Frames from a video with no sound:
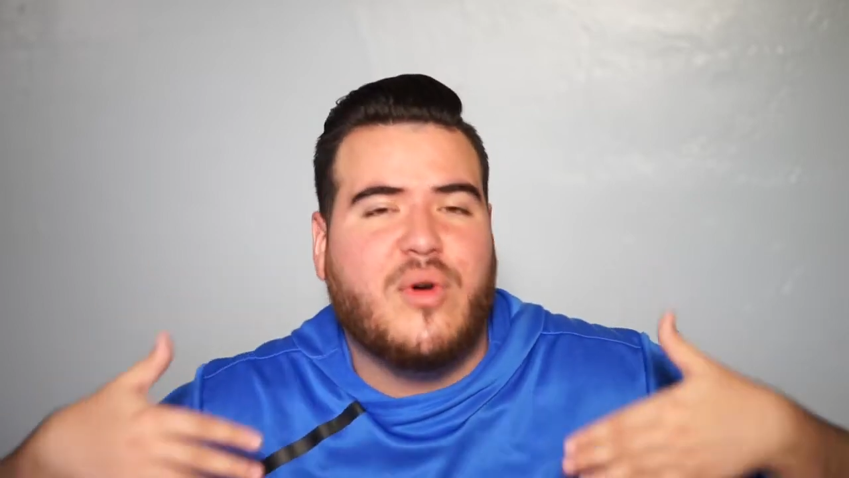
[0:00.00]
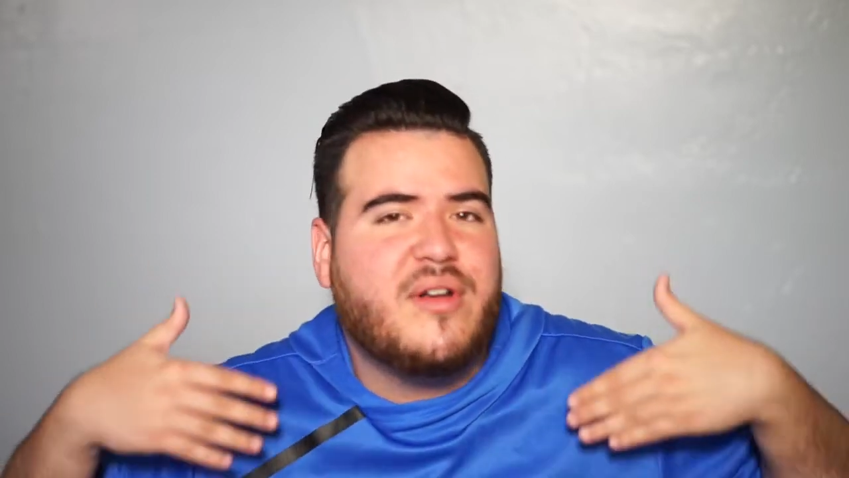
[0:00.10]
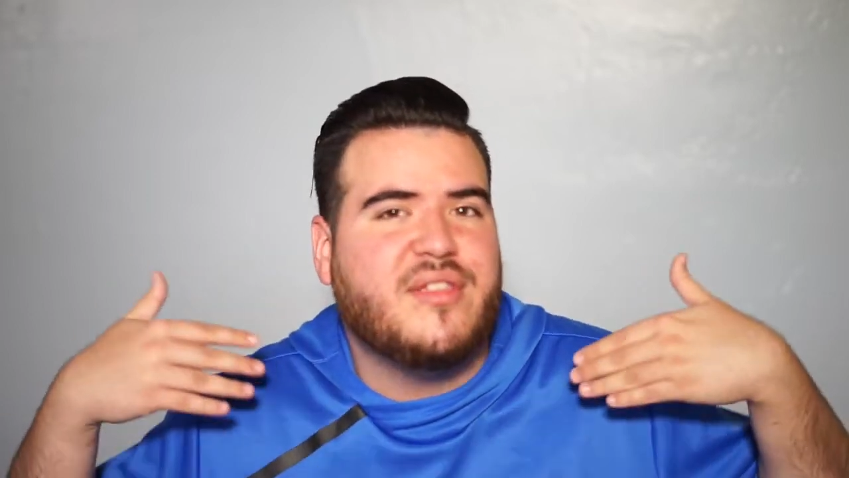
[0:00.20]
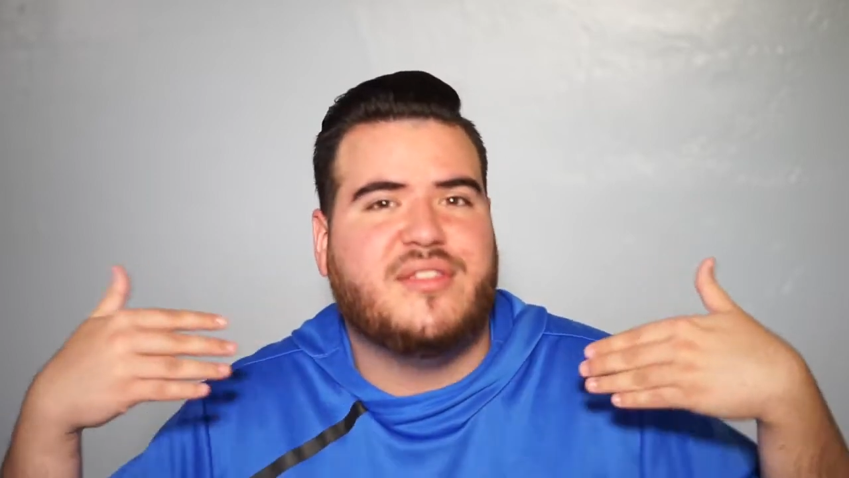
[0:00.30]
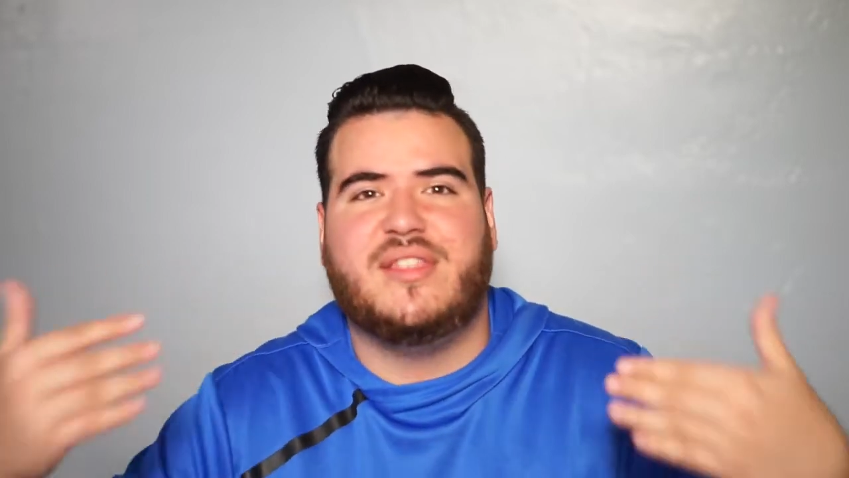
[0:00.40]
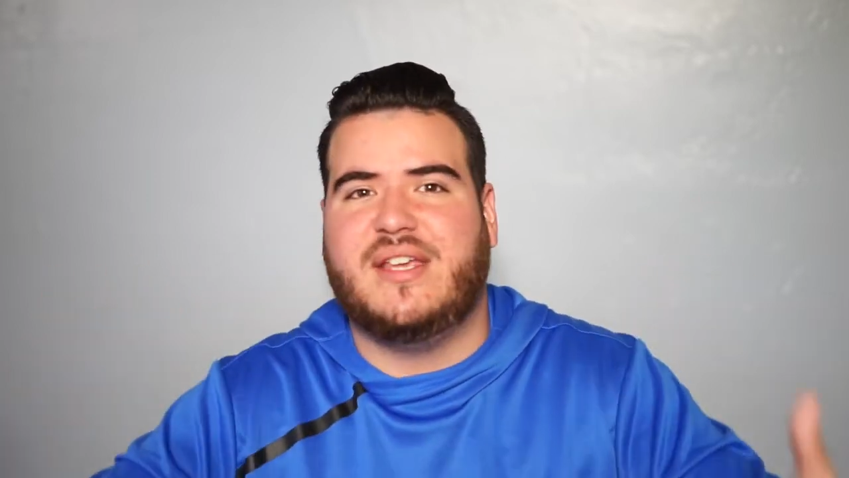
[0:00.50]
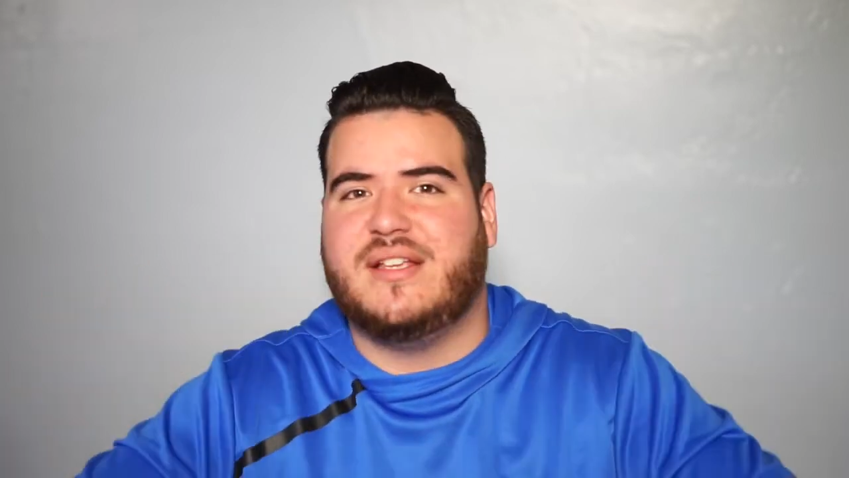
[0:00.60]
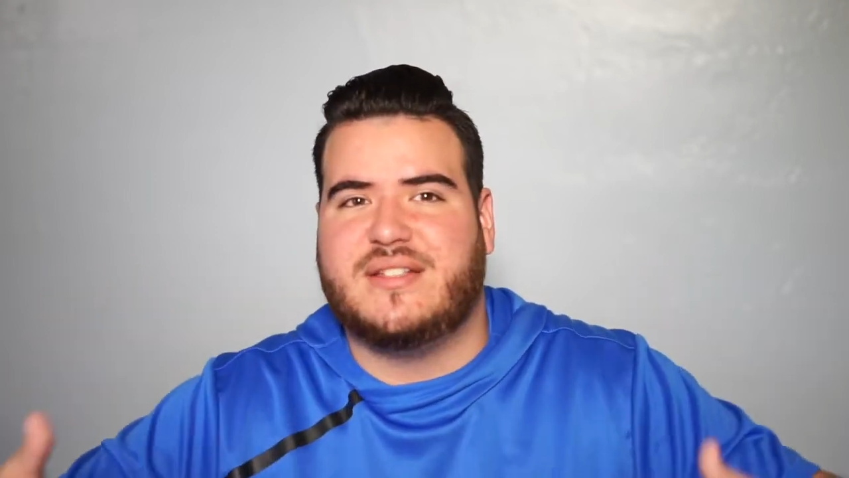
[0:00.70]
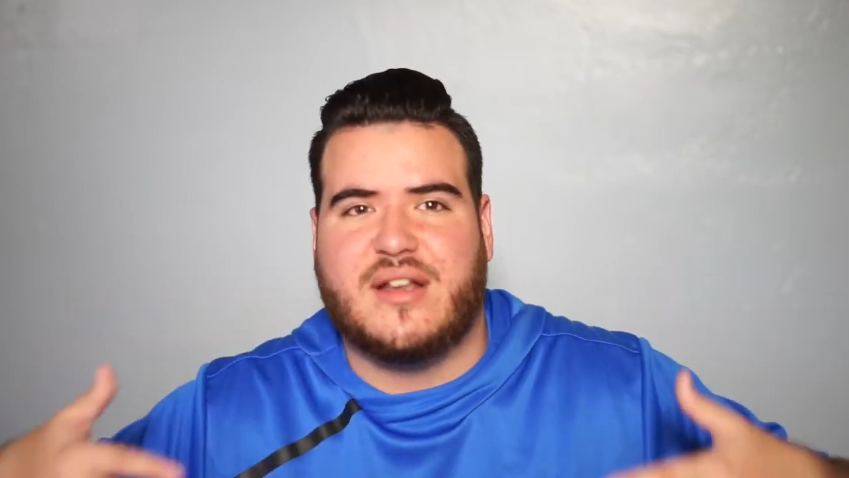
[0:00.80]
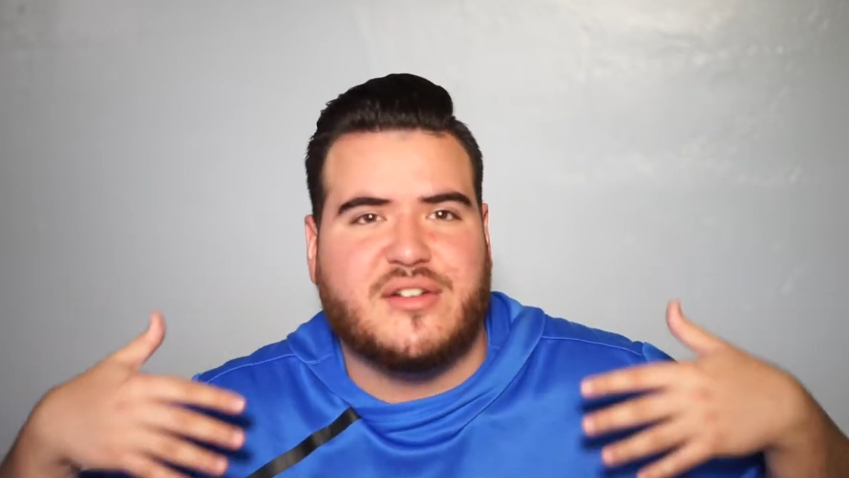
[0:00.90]
What are the
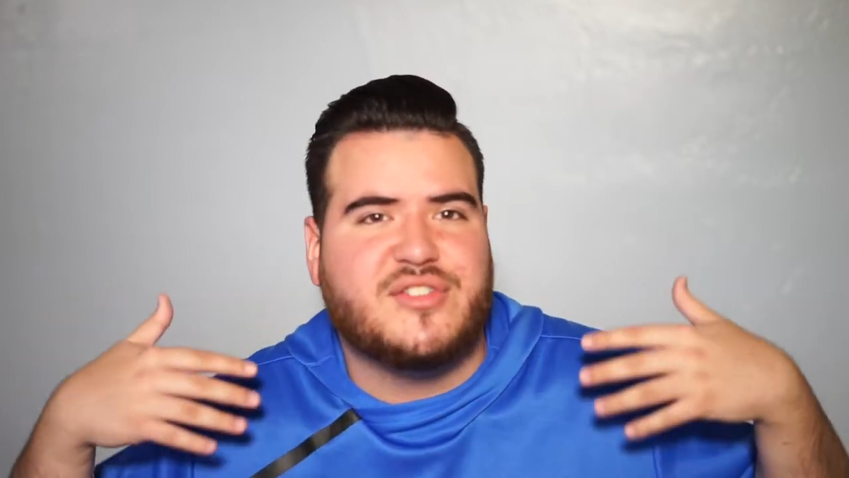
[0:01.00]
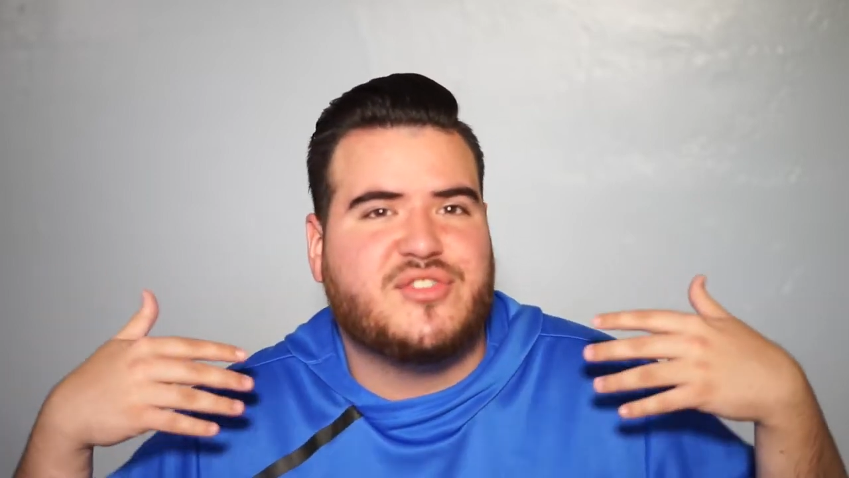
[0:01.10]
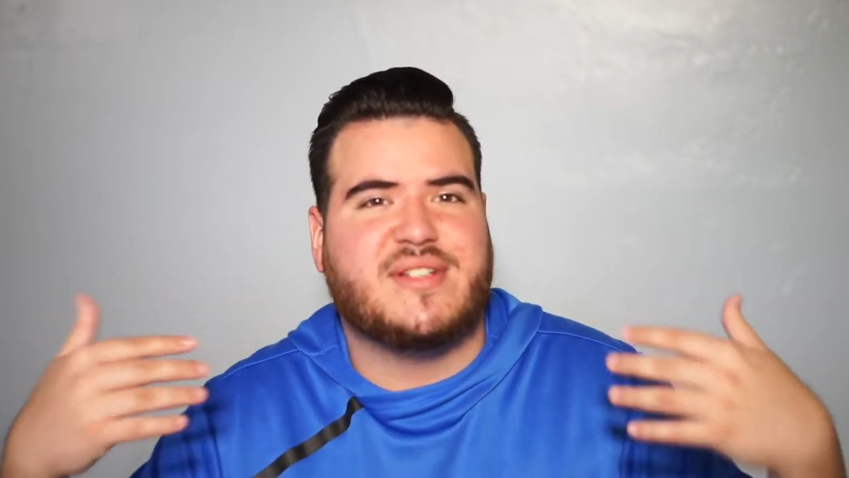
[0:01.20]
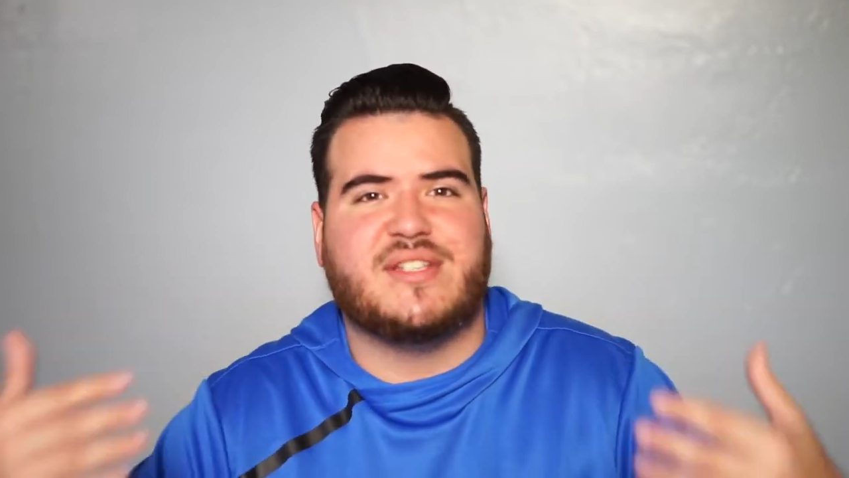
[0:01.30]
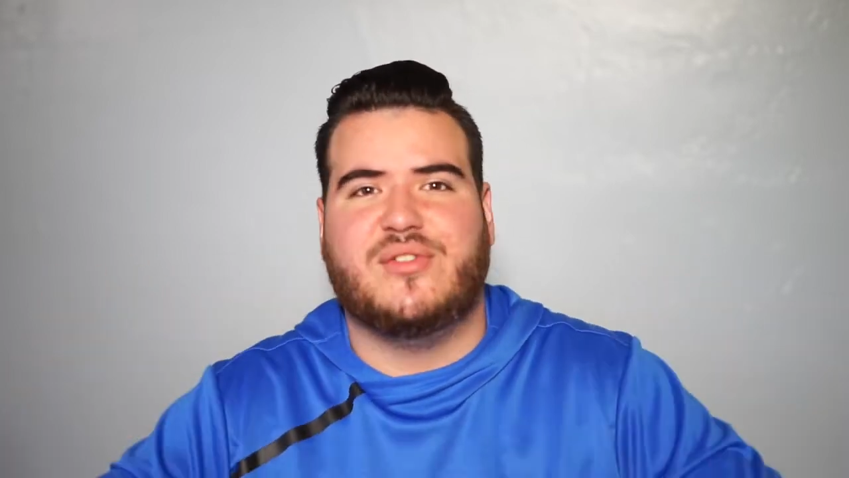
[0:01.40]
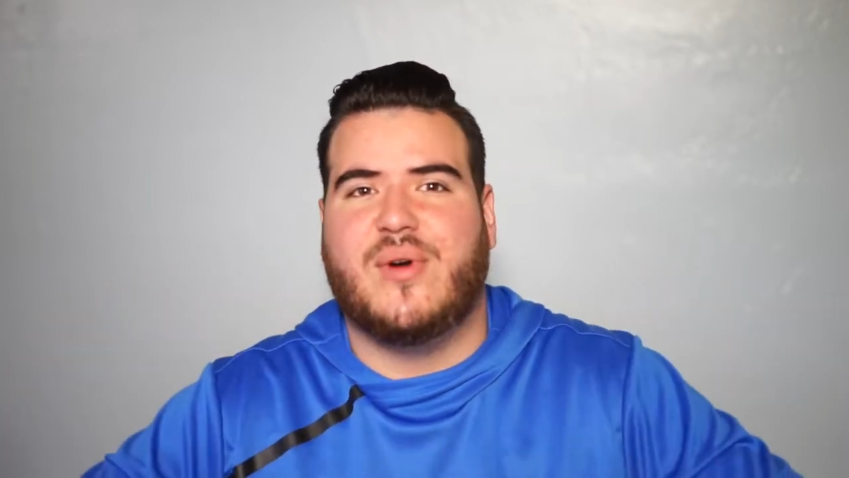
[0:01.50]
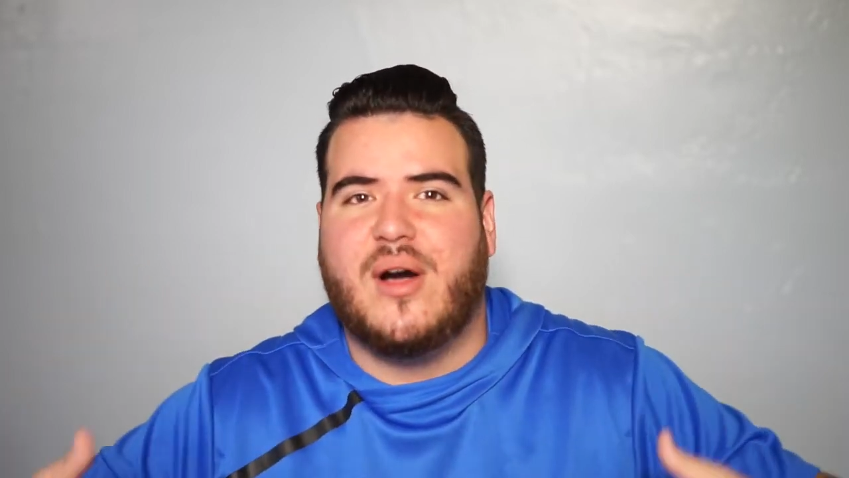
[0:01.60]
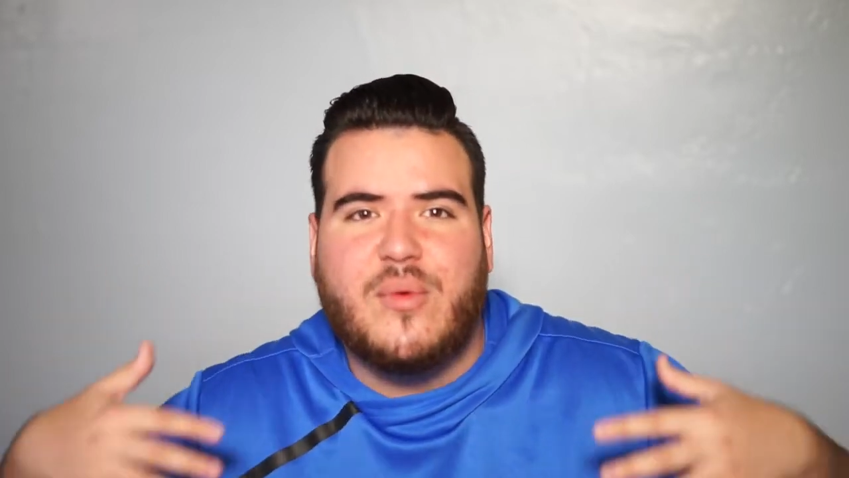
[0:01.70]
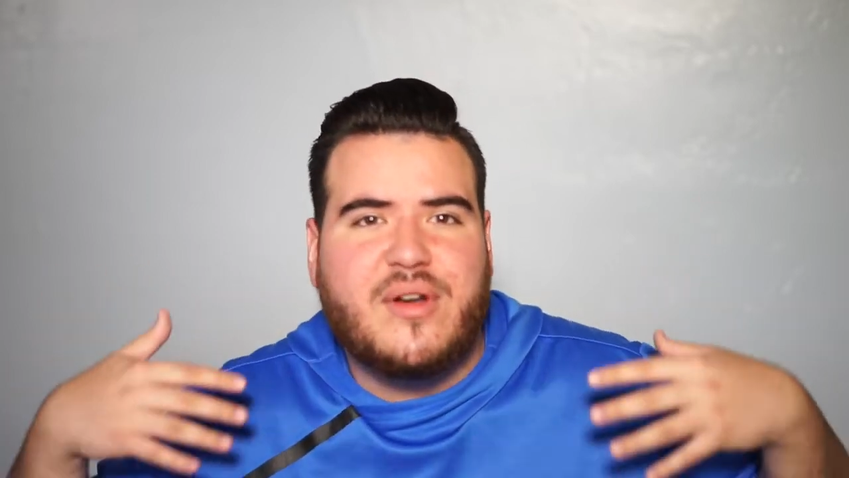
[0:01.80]
things that are stressing you out?